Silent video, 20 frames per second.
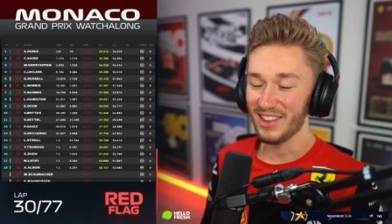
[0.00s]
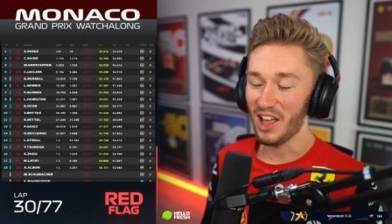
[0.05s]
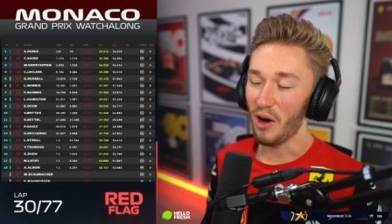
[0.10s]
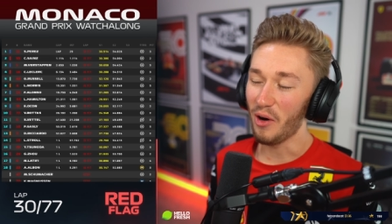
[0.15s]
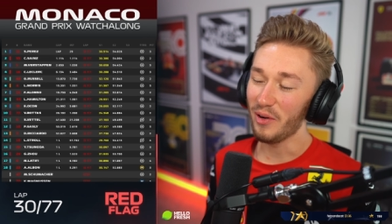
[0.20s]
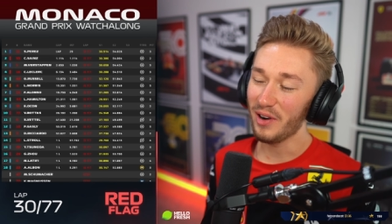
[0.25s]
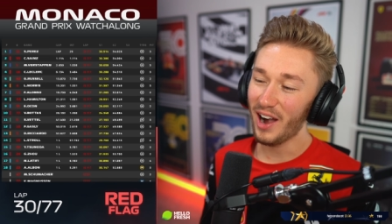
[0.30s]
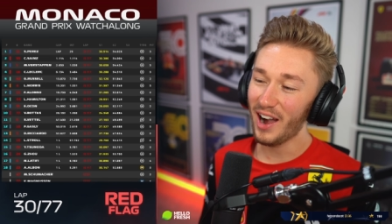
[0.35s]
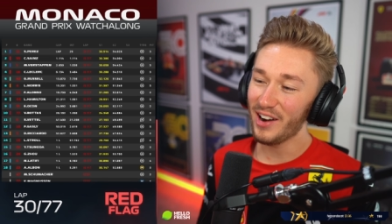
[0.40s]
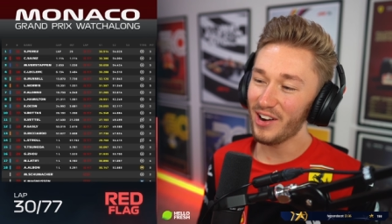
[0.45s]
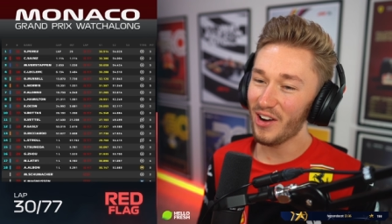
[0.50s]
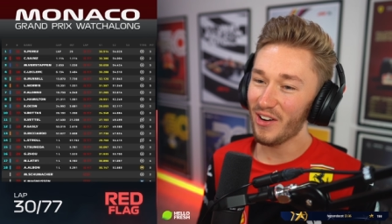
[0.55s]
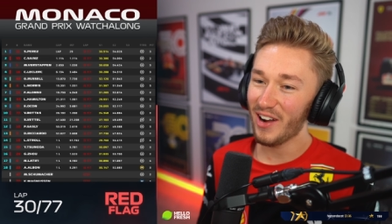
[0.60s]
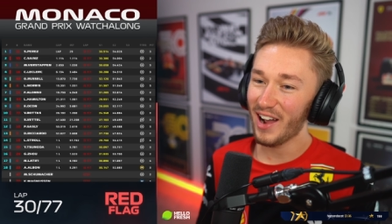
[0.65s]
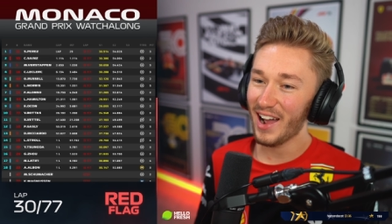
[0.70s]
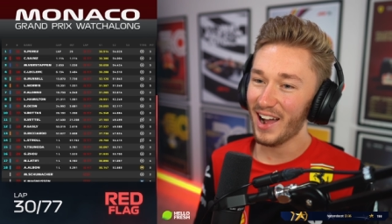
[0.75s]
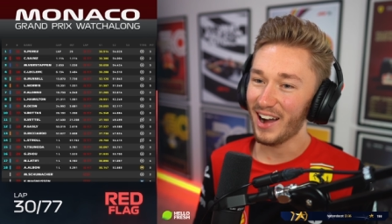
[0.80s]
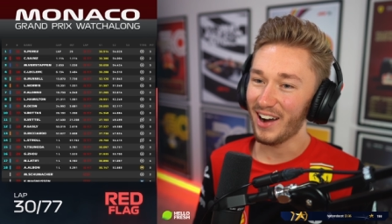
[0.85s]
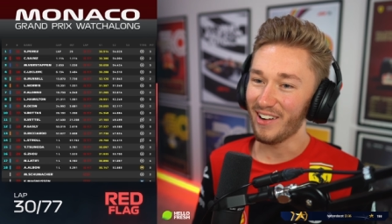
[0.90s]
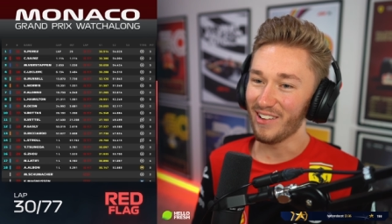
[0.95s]
No, I know
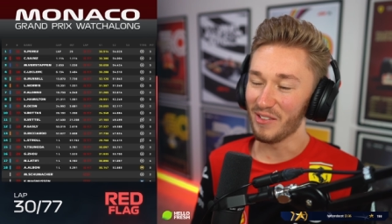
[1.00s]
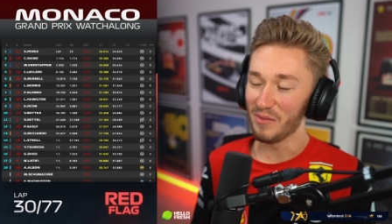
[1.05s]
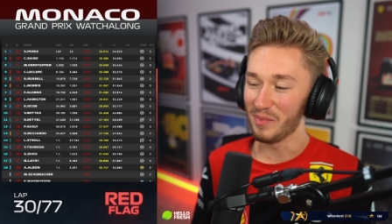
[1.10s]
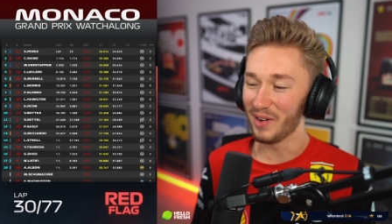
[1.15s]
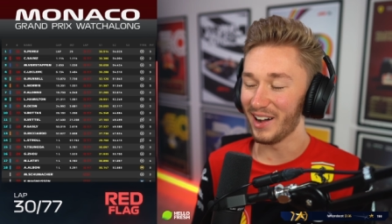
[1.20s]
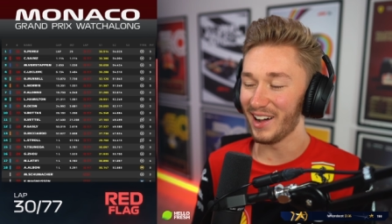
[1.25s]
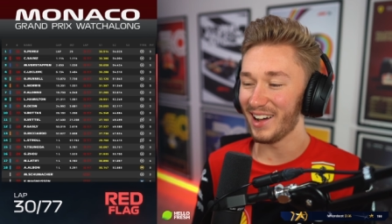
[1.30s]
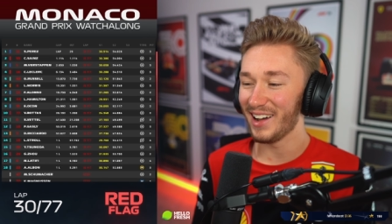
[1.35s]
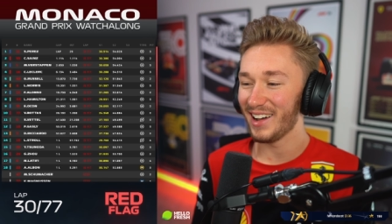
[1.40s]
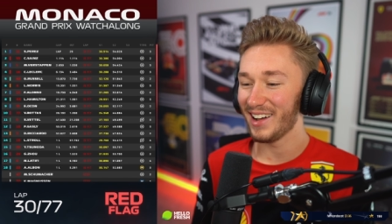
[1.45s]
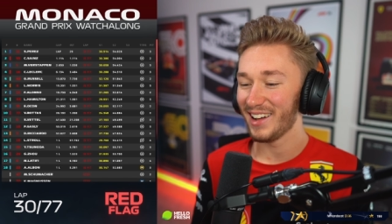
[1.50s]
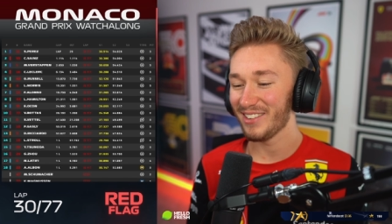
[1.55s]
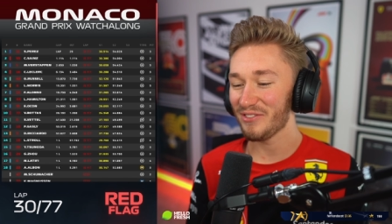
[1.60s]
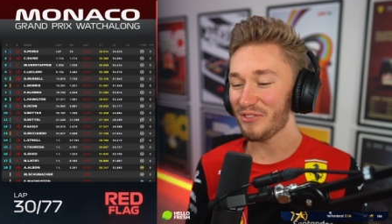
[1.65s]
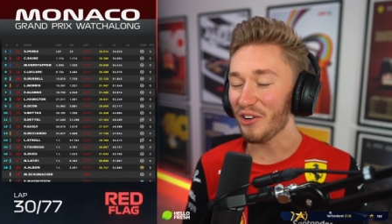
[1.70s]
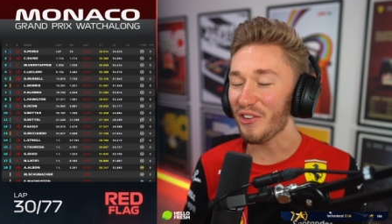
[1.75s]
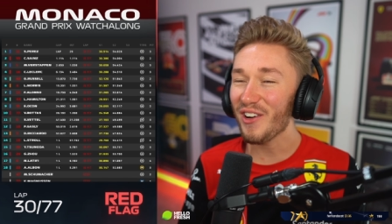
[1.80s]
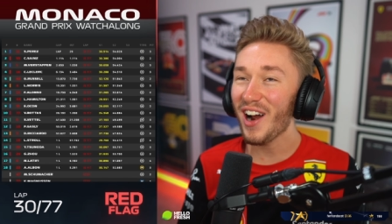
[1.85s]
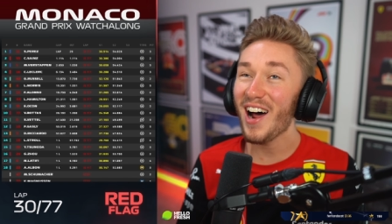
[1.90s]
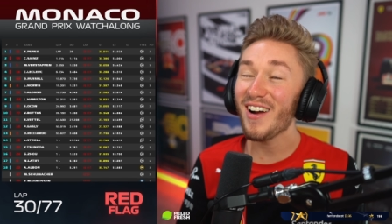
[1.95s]
how, but
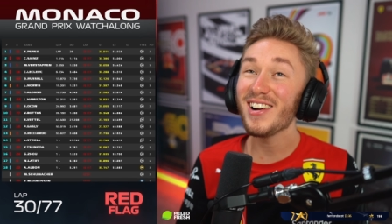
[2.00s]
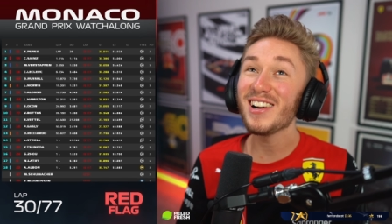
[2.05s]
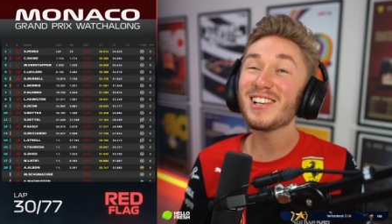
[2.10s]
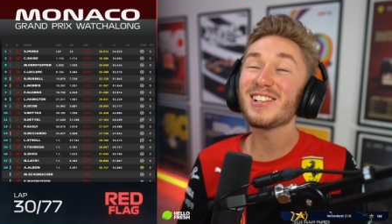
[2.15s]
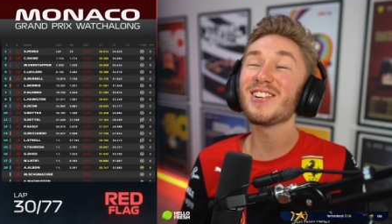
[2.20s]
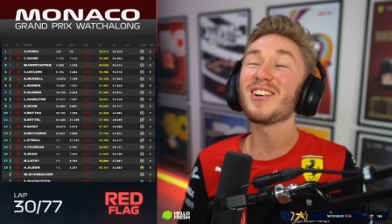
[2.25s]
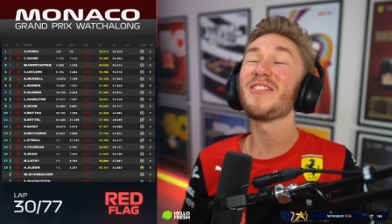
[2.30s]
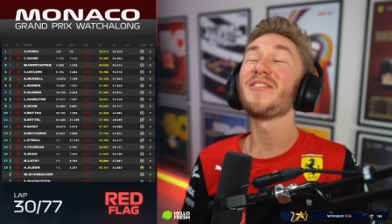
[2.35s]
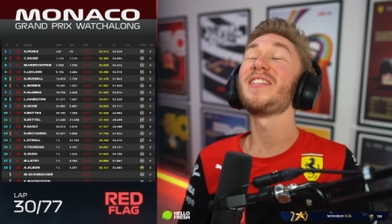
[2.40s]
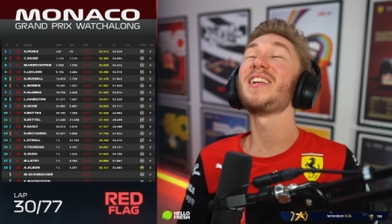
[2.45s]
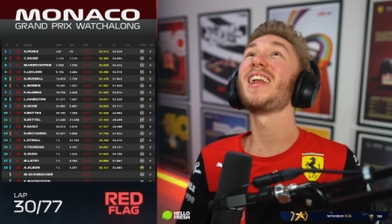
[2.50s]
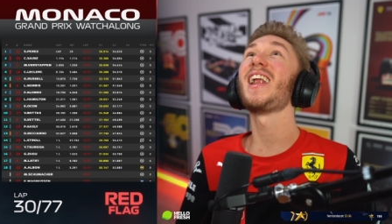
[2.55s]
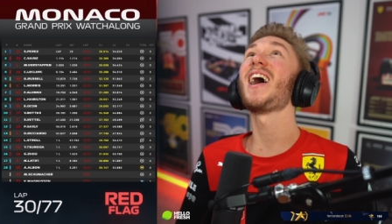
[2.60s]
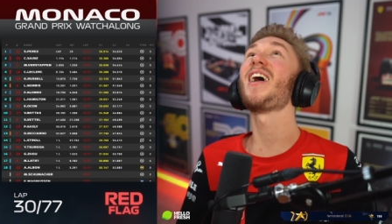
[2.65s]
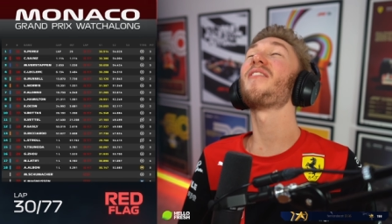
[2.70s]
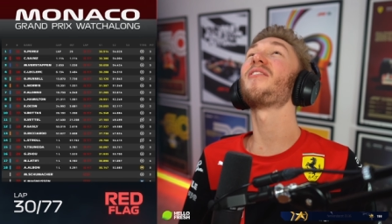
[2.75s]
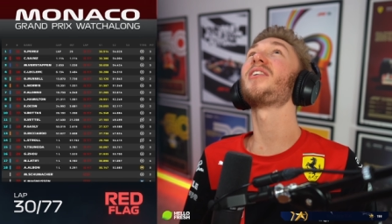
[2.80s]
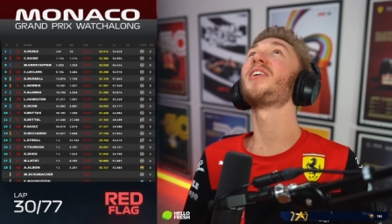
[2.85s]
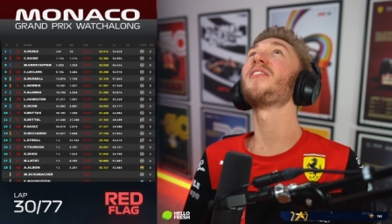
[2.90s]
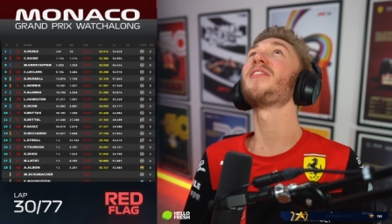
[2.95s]
Ferrari should have
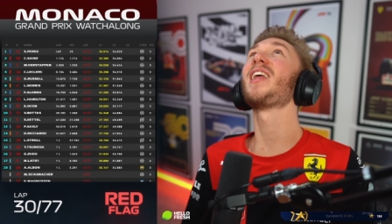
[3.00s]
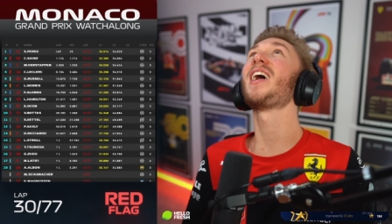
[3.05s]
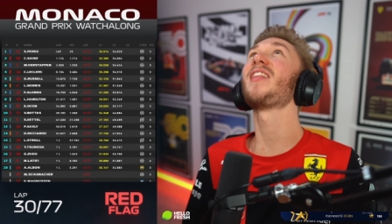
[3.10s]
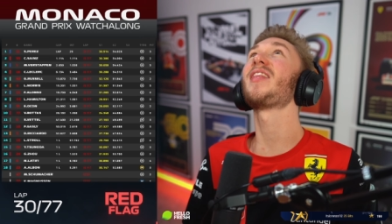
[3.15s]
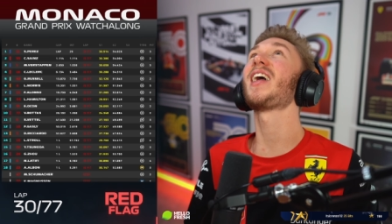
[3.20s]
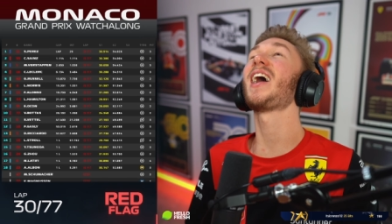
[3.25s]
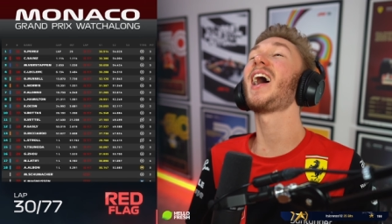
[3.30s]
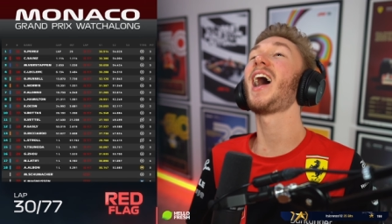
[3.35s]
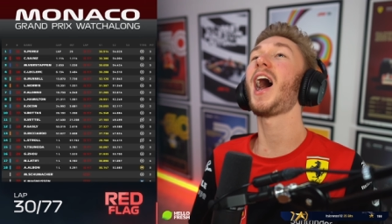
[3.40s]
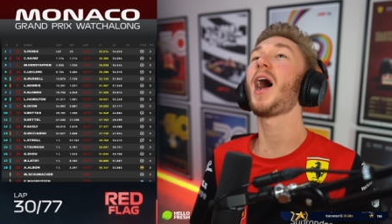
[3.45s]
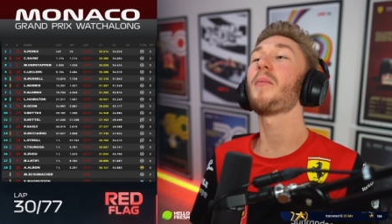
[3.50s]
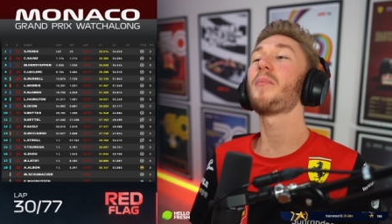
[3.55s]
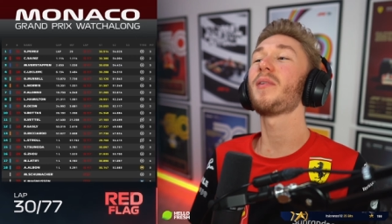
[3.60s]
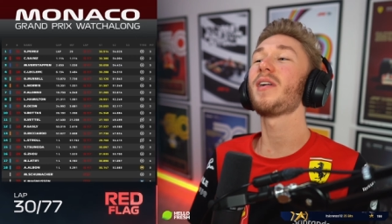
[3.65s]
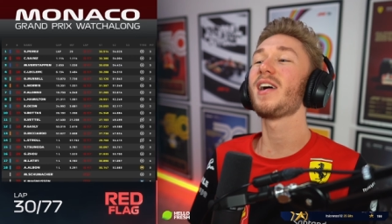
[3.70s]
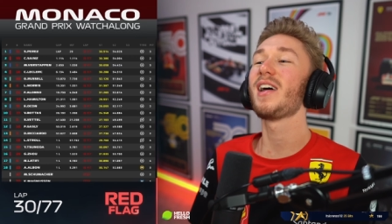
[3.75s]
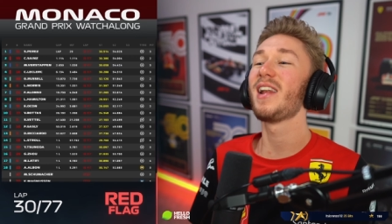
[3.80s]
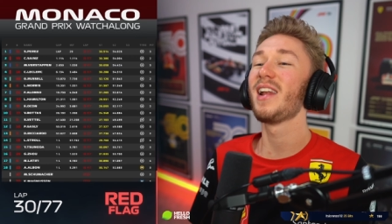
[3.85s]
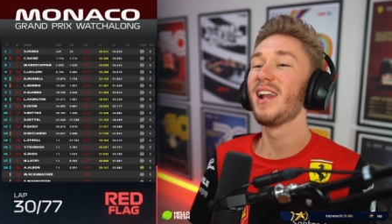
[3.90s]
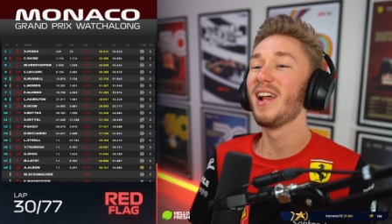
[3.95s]
never have let that
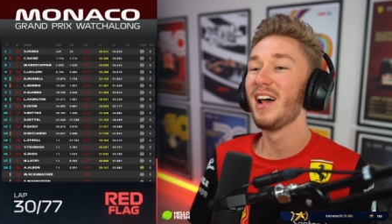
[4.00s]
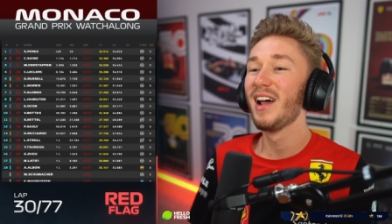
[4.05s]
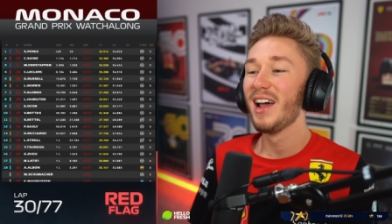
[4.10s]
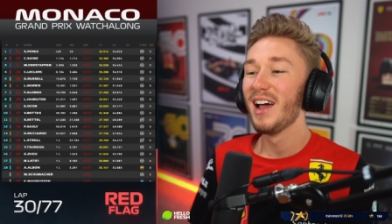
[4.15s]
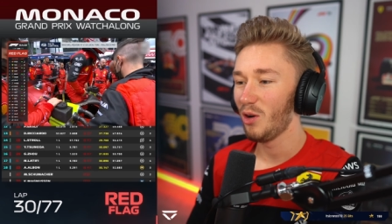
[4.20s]
happen.